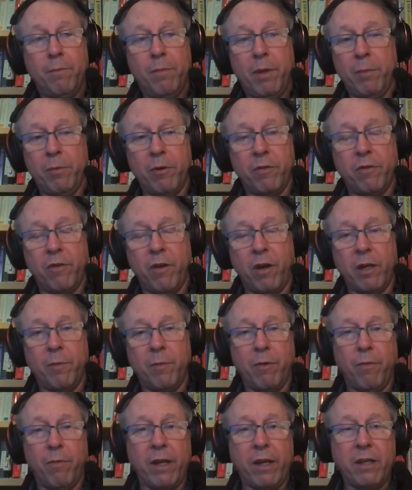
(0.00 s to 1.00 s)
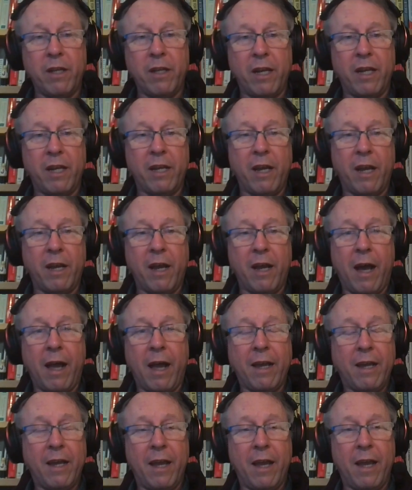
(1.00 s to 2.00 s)
People are talking about regulating
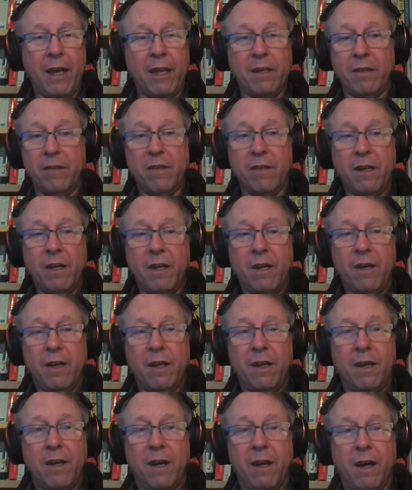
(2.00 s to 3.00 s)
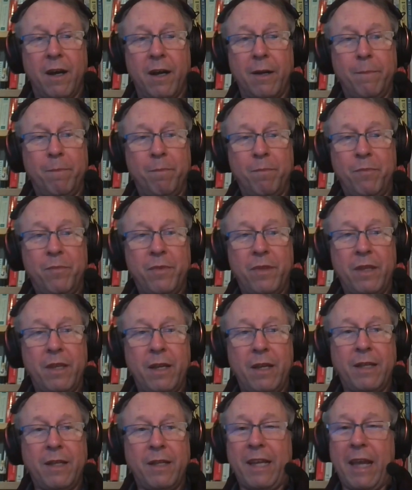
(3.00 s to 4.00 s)
AI, and uh,
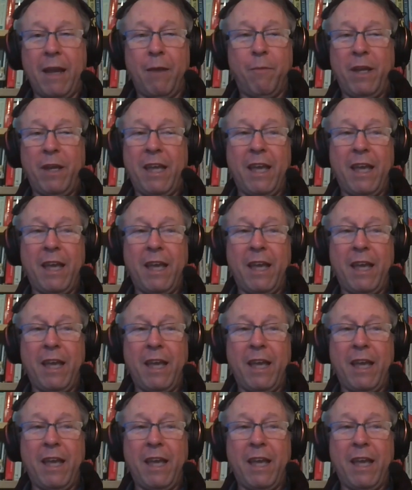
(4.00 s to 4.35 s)
they can't.